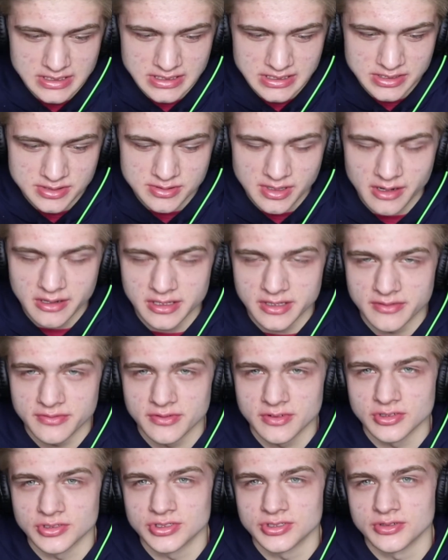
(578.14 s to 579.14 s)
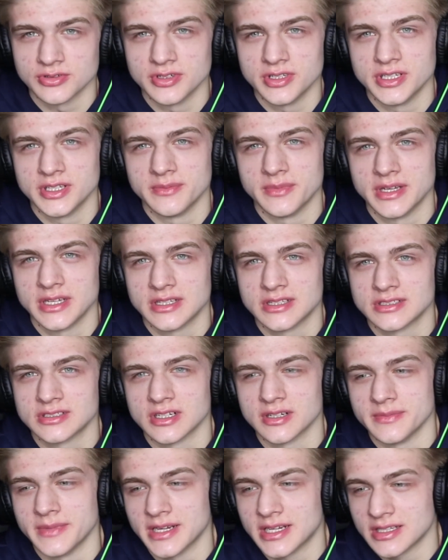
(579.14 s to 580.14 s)
He's probably the first one to make,
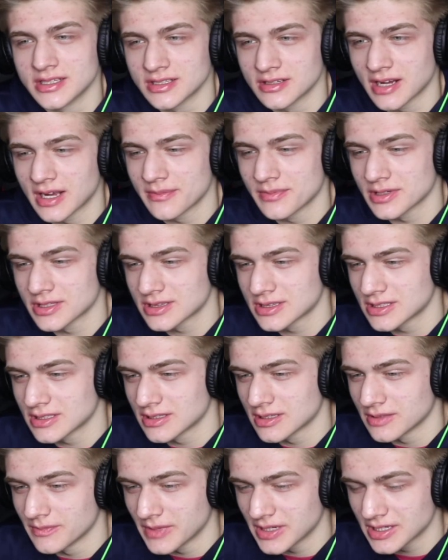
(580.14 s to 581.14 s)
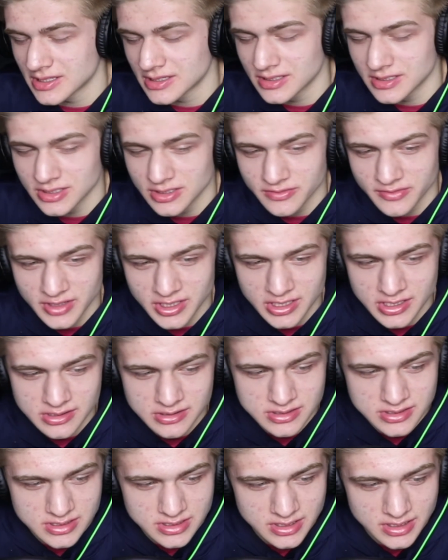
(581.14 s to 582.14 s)
start making crap like the, the making new
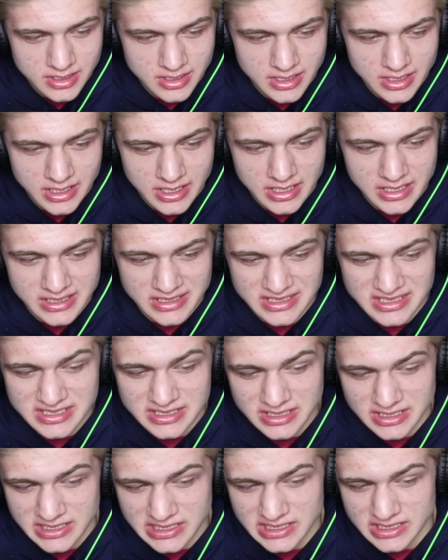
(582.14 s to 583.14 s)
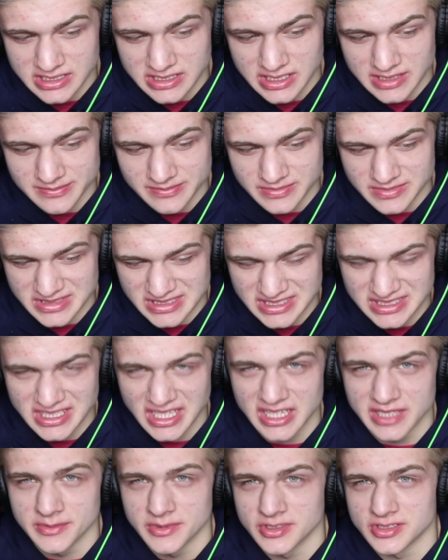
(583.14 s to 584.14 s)
videos. He's leading them. He's
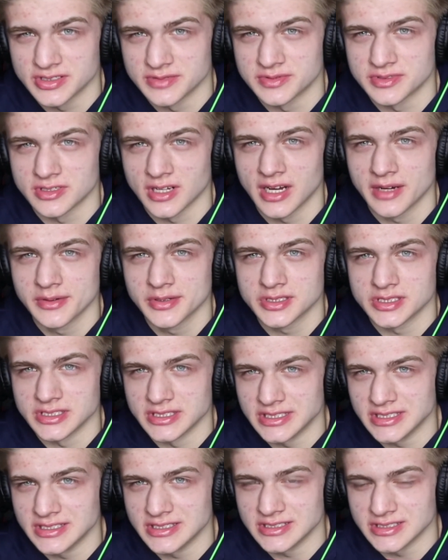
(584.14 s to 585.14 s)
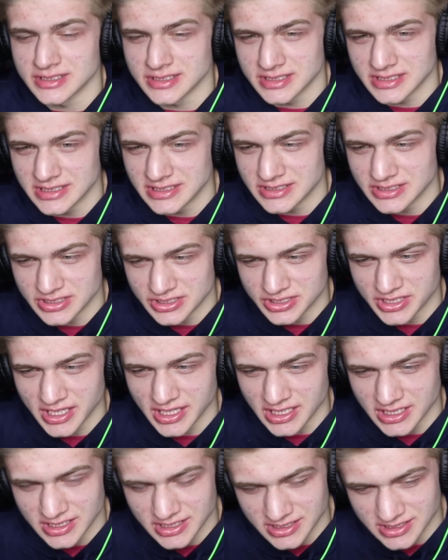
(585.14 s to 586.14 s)
got the most subscribers, and he just, he's just
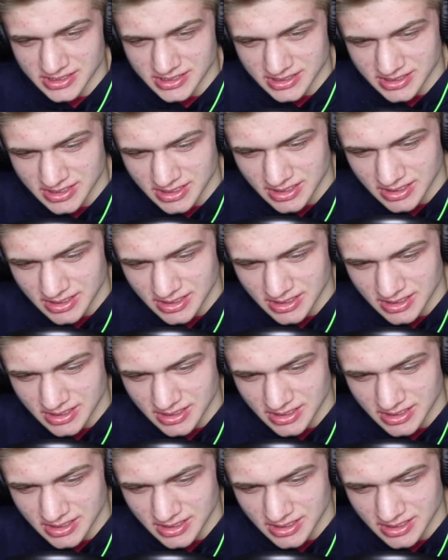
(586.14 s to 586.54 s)
taking his